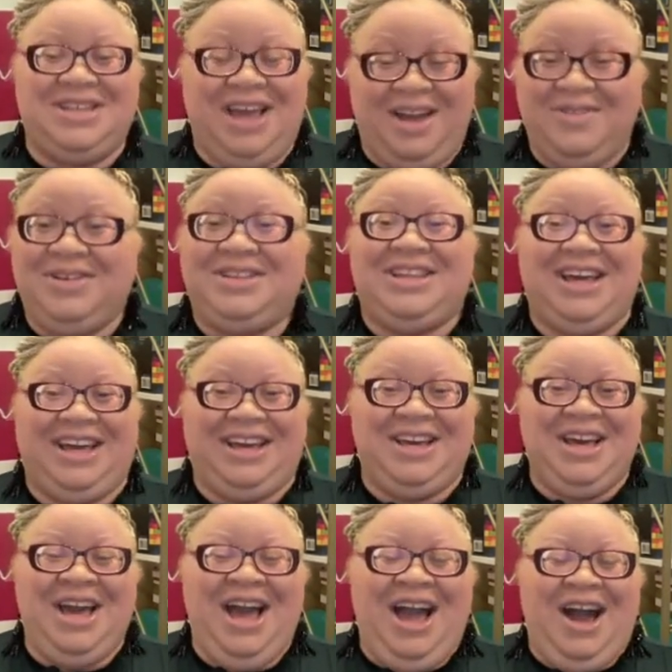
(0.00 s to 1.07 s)
everything.
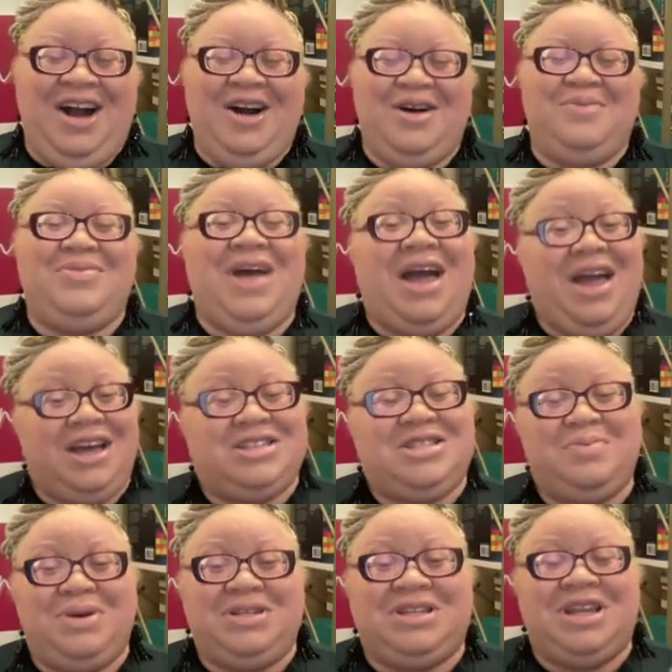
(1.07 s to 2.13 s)
That
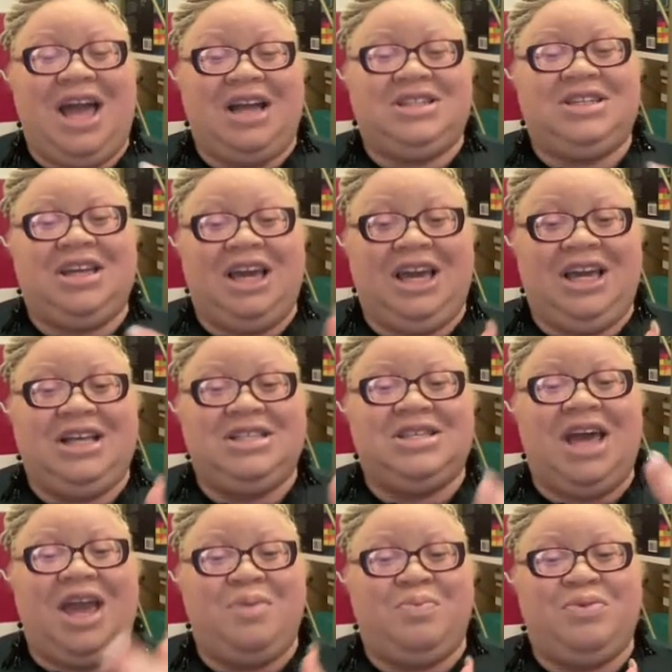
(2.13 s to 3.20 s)
exhibition actually ends
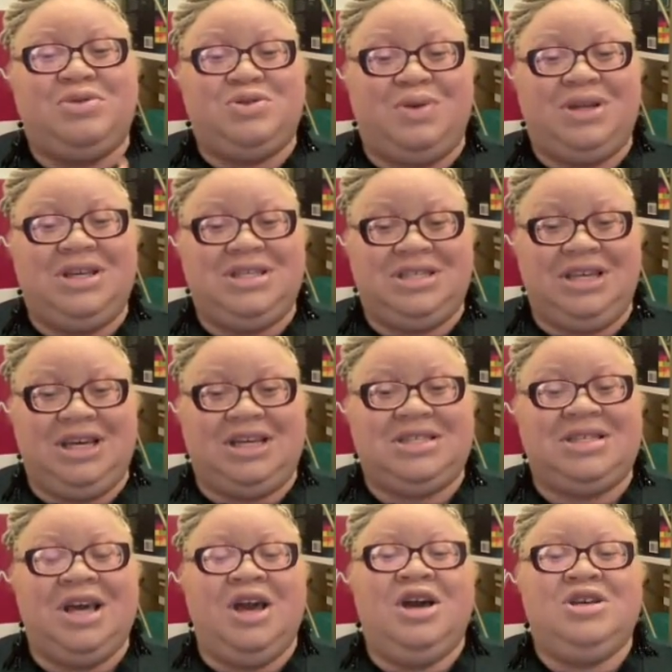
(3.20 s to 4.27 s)
April
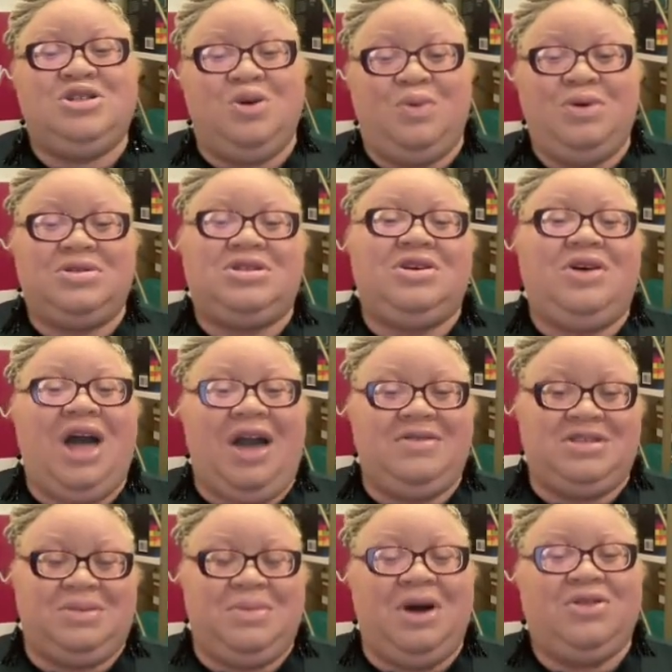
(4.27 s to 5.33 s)
26th. So we'll still have
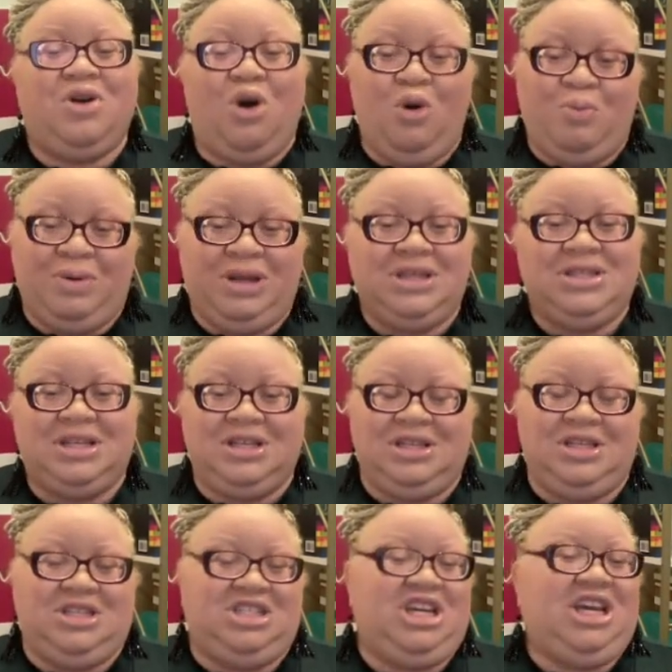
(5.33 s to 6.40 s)
some other openings
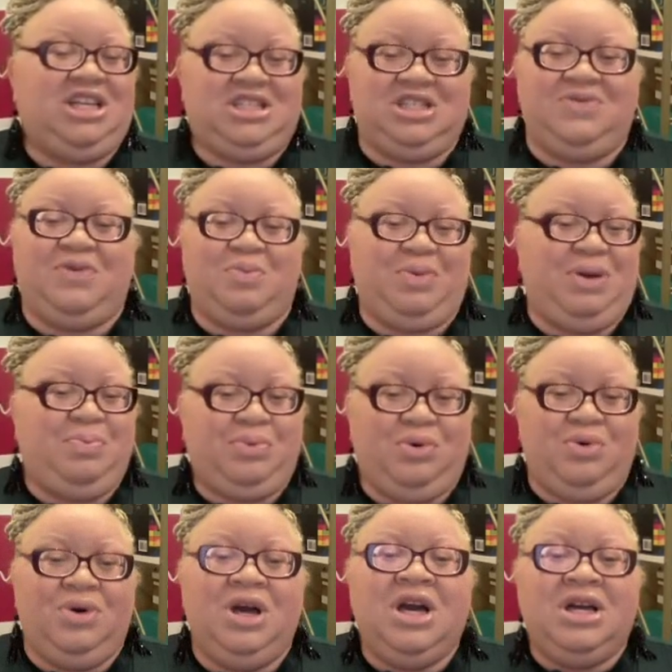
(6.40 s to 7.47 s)
and chances for
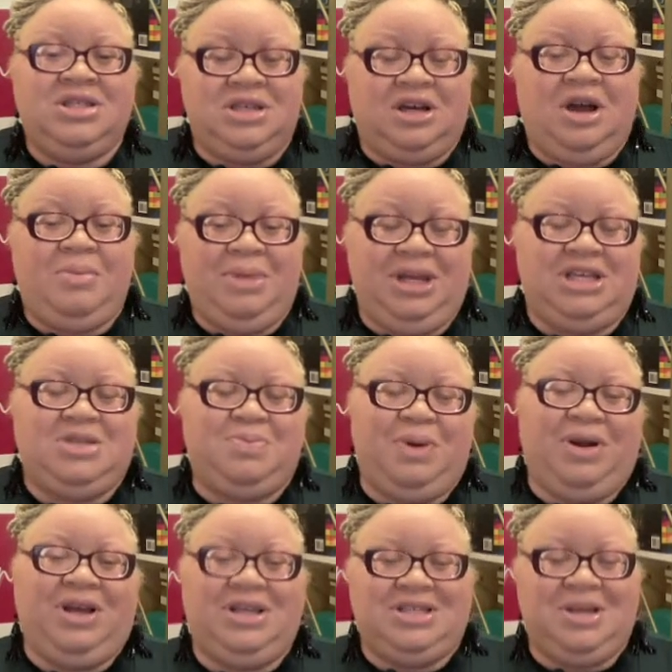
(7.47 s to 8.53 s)
people to come and
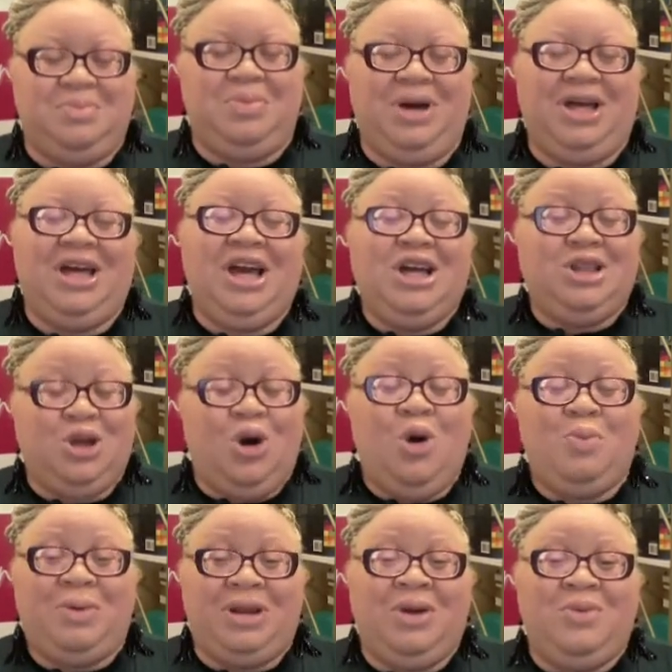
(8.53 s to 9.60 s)
experience it. But the
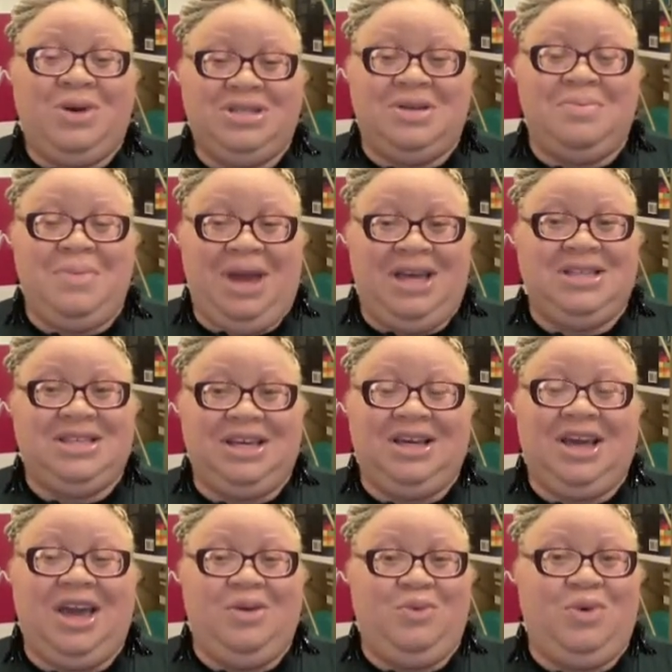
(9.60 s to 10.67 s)
opening was
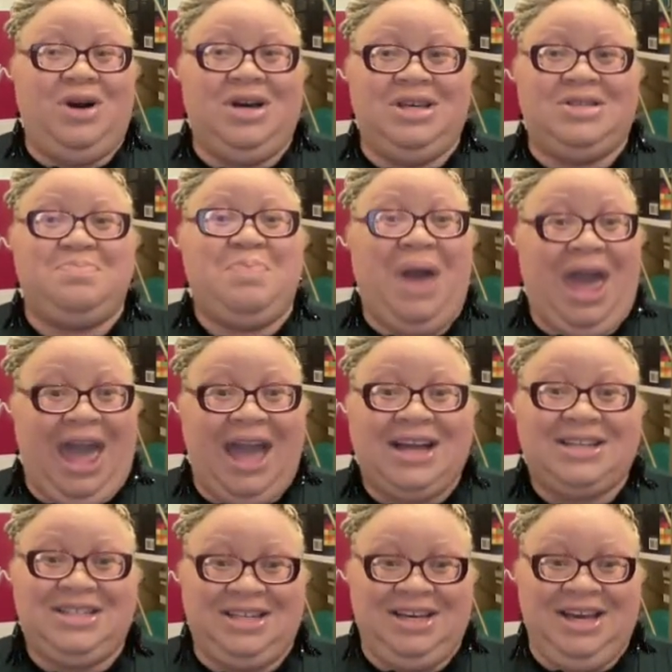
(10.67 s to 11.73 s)
amazing. It was
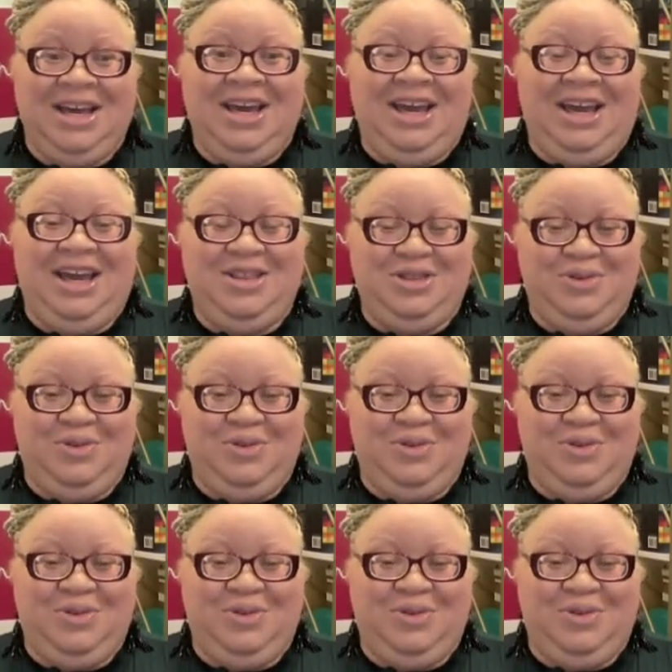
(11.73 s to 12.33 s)
packed in the